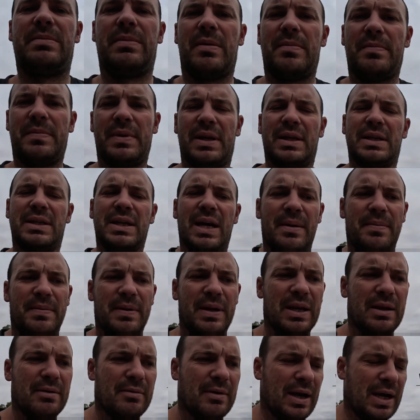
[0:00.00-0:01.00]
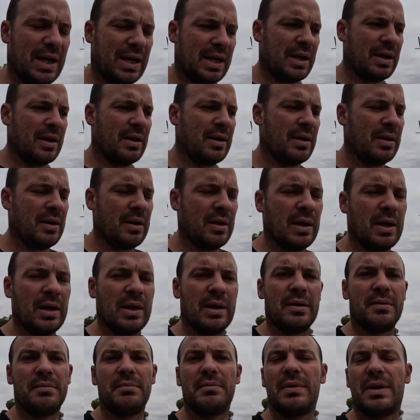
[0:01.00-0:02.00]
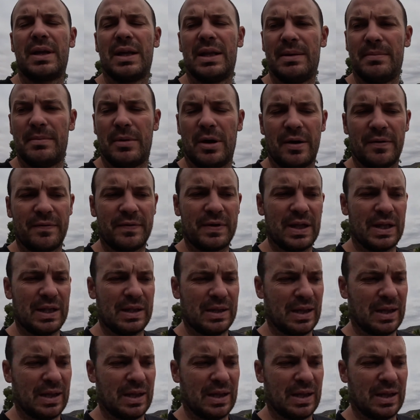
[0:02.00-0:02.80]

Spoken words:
bit bent up anyway. Get them off, get